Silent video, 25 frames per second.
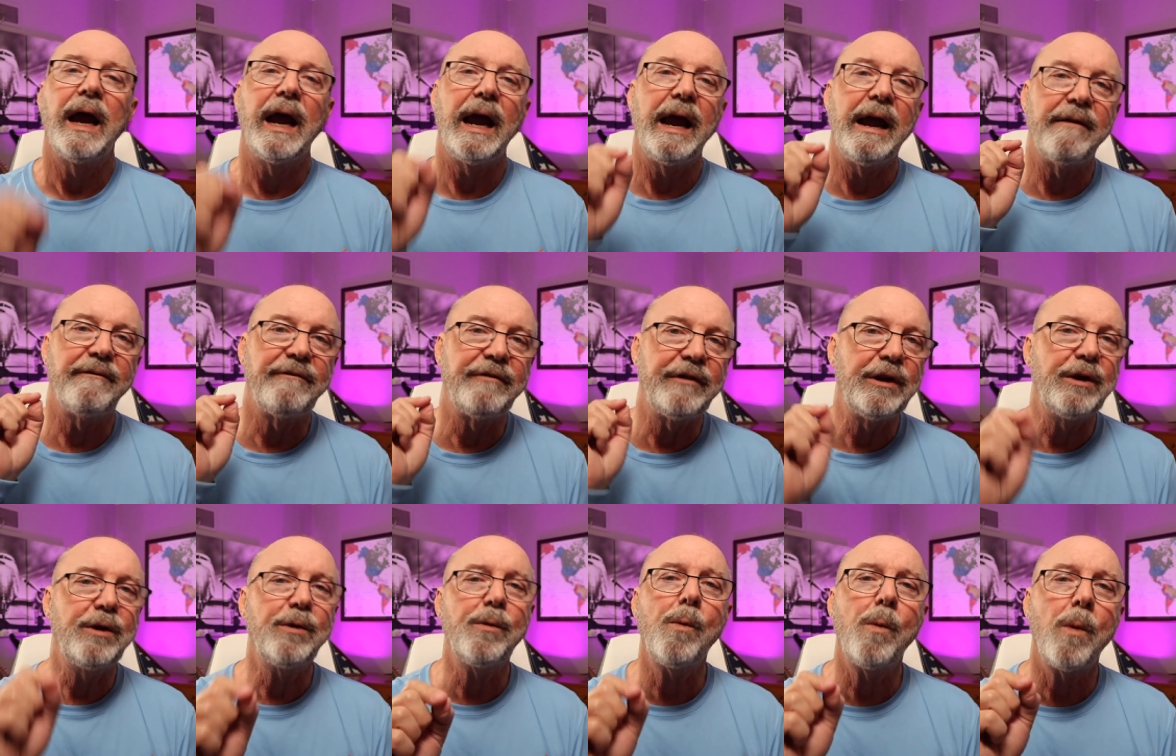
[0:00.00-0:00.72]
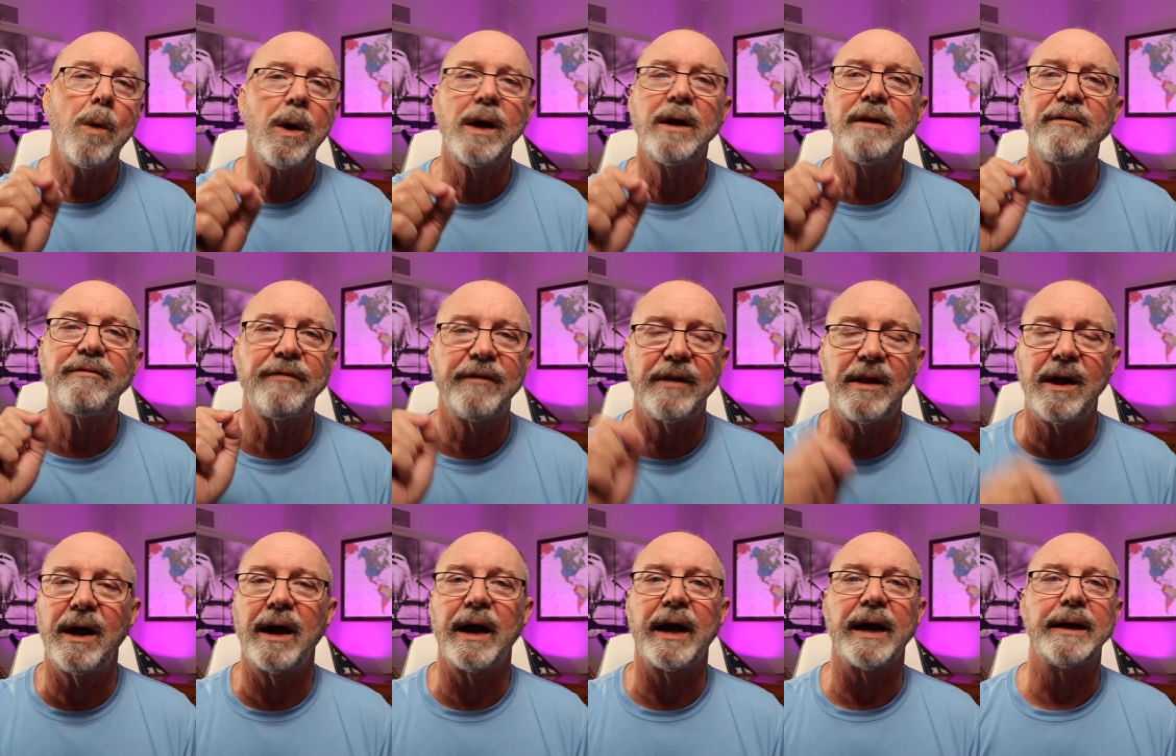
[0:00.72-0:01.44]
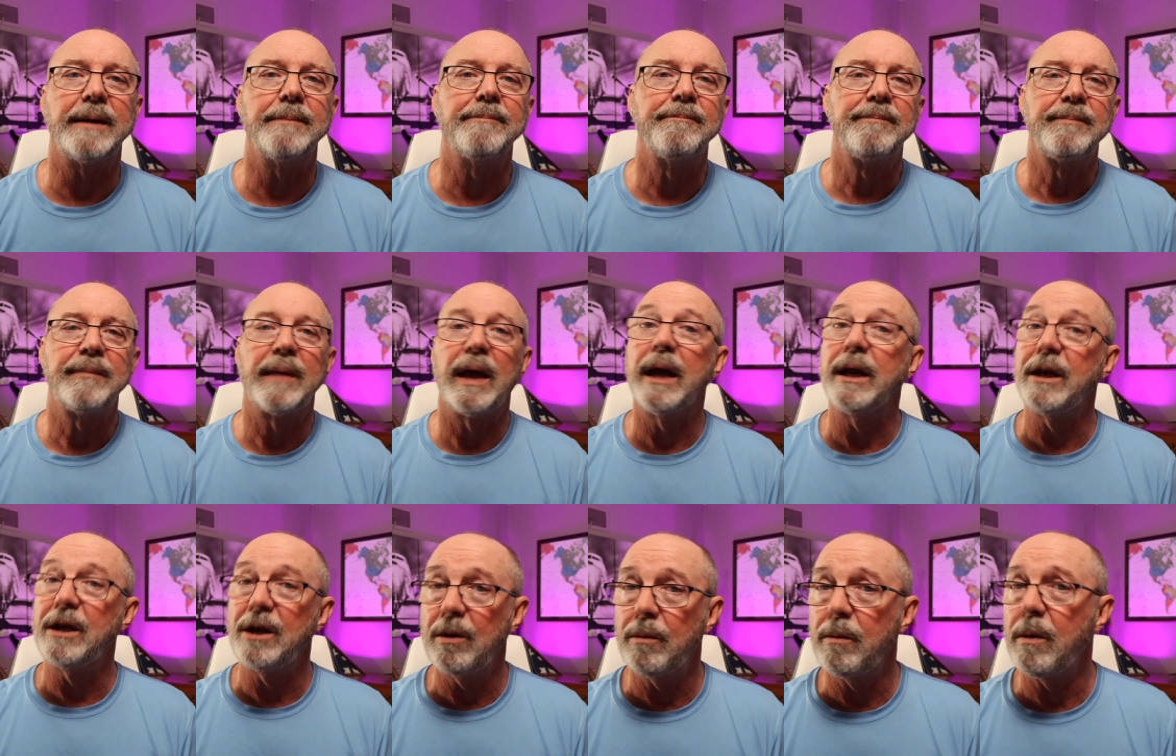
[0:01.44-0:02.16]
If you want to fly
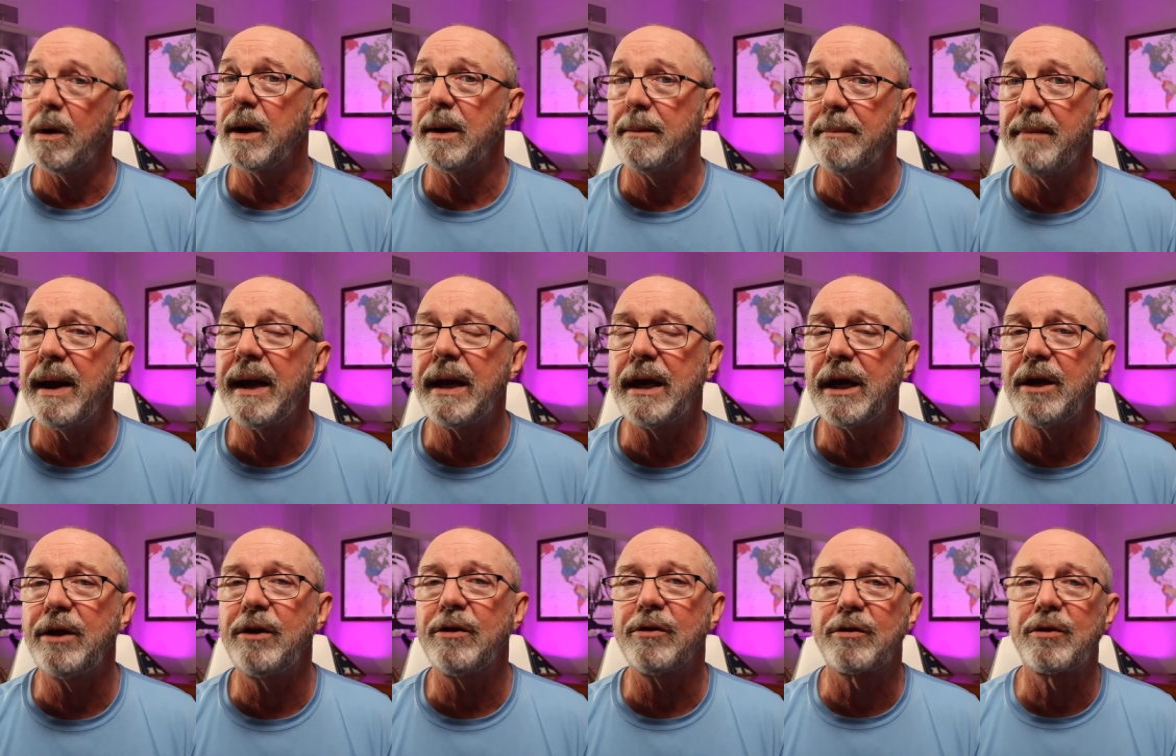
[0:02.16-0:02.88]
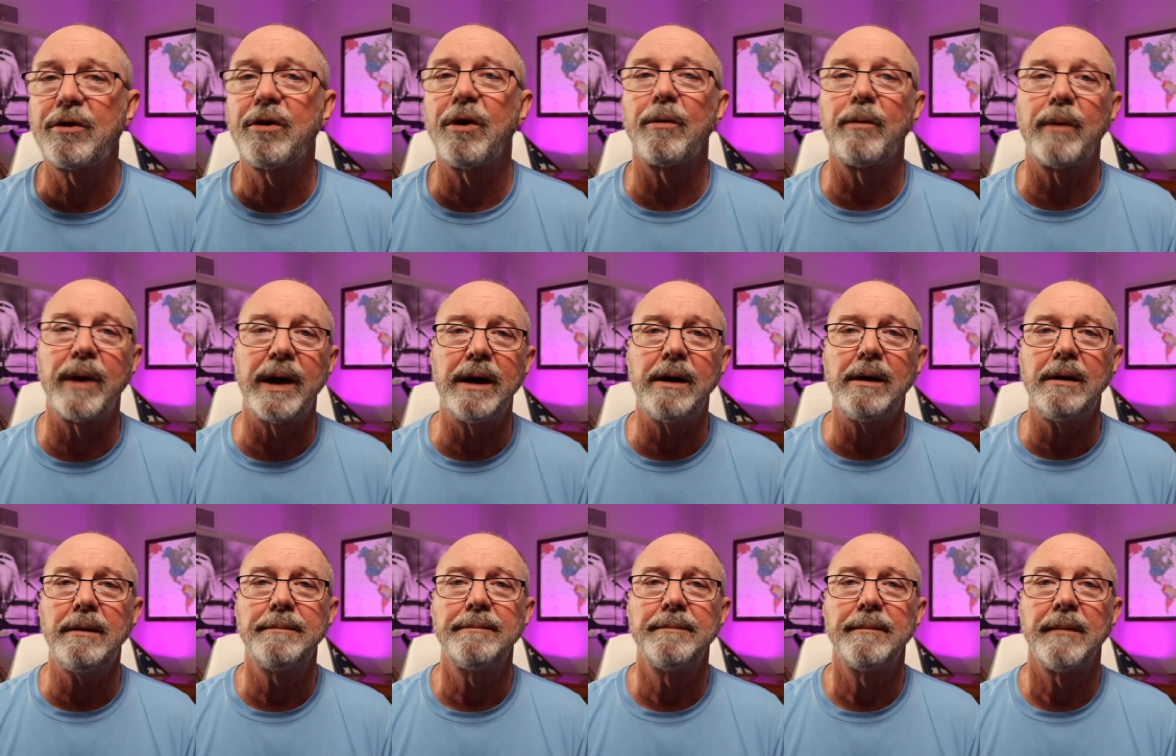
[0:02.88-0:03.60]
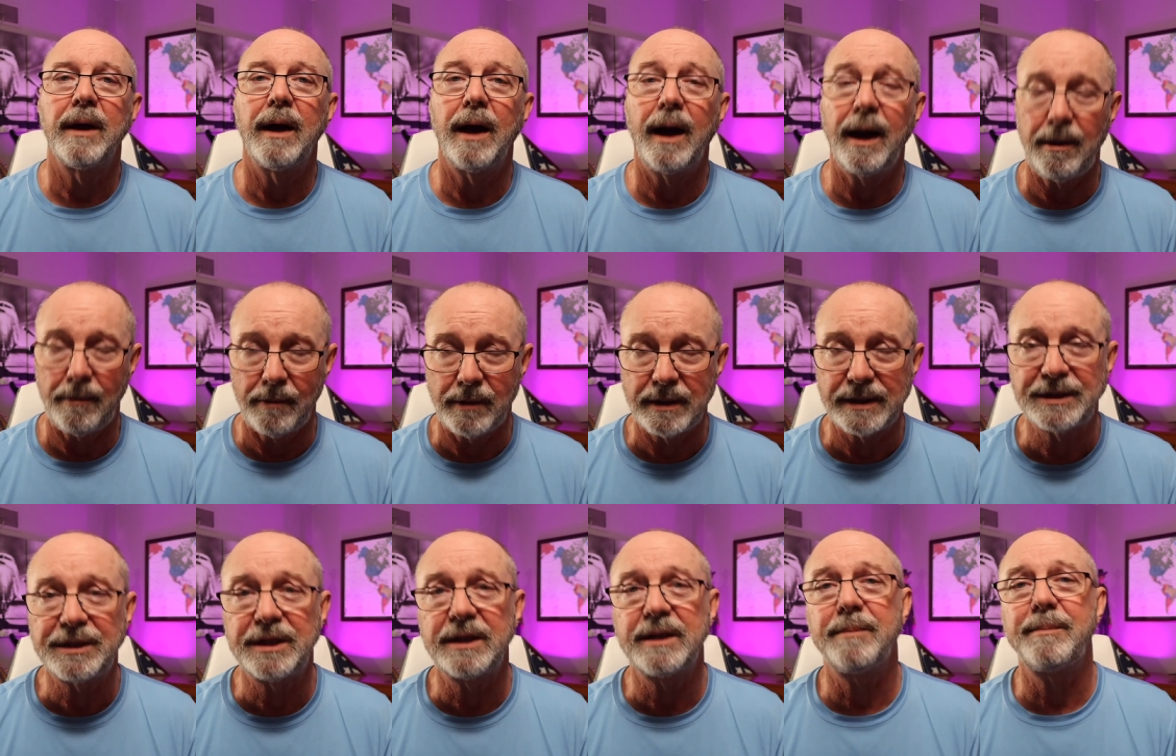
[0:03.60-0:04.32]
and you want to make it your career, I
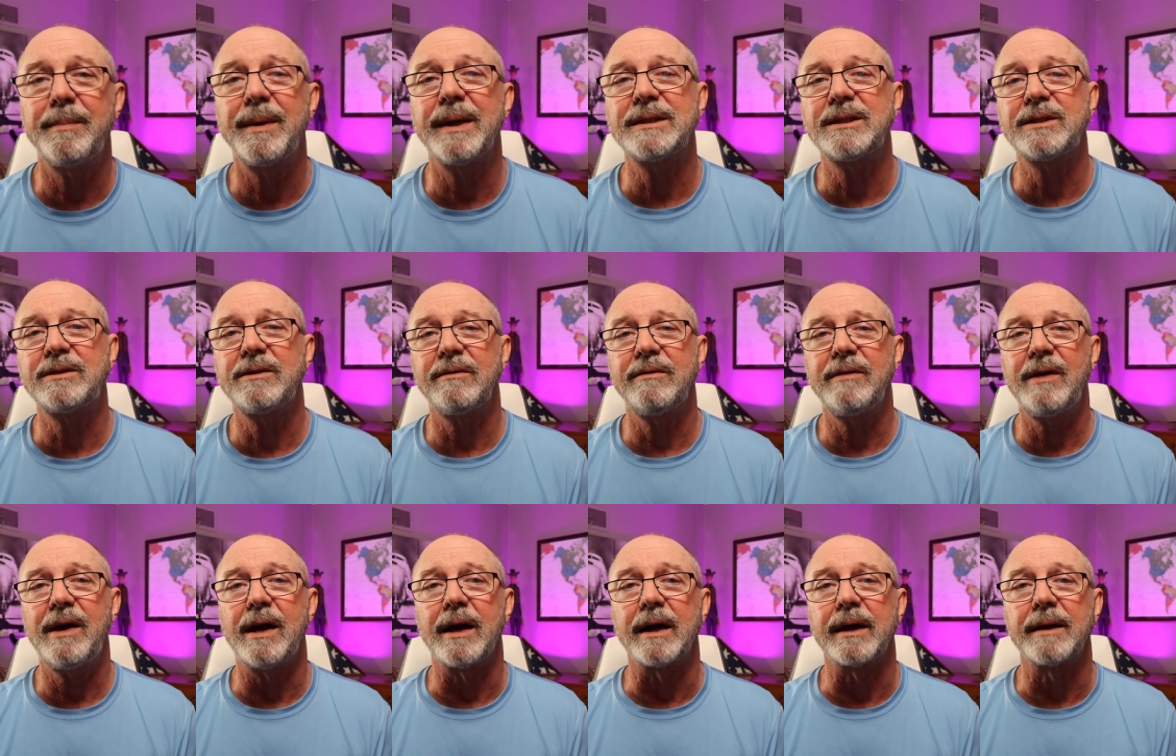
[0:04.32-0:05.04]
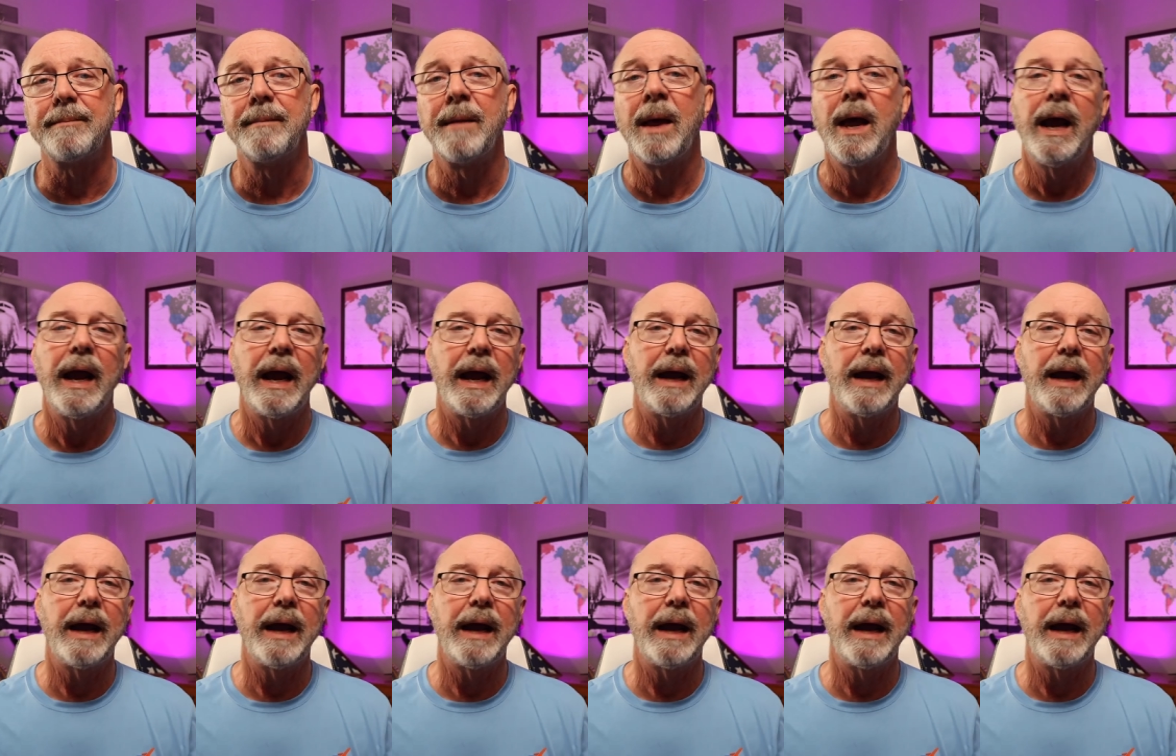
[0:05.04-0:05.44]
wish you the best of luck.